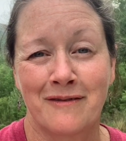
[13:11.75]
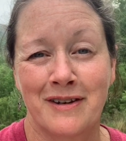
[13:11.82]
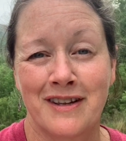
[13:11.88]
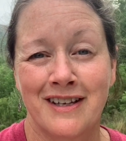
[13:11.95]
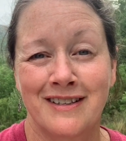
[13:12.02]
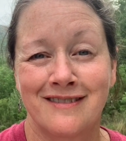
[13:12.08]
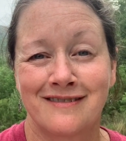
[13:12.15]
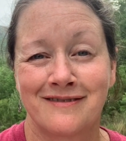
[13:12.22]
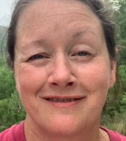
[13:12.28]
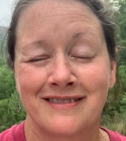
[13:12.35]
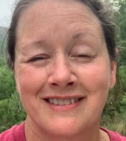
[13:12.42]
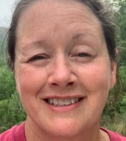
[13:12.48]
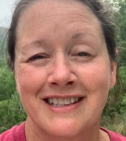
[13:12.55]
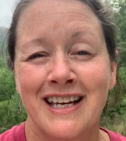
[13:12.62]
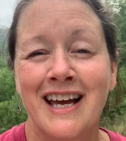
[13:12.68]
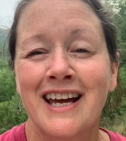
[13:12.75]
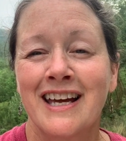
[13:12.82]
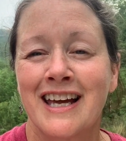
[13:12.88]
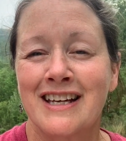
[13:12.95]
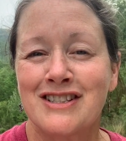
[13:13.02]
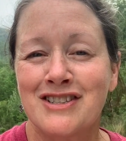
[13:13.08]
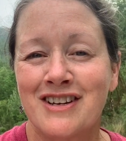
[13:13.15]
with it.
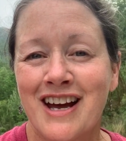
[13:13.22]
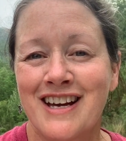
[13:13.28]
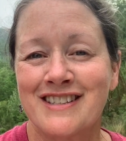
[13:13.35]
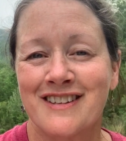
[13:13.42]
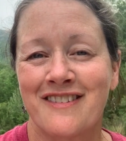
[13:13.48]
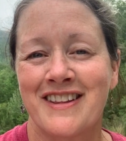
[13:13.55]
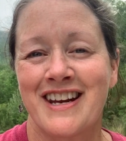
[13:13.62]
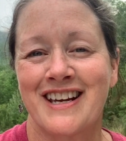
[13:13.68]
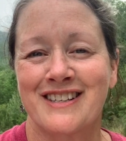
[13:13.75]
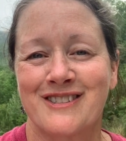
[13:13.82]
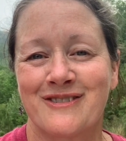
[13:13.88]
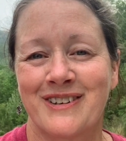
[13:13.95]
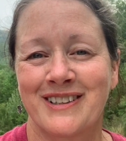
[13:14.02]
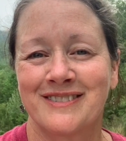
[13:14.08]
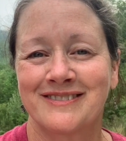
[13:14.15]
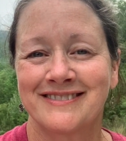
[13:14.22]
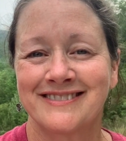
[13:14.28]
Catch you guys on the next one.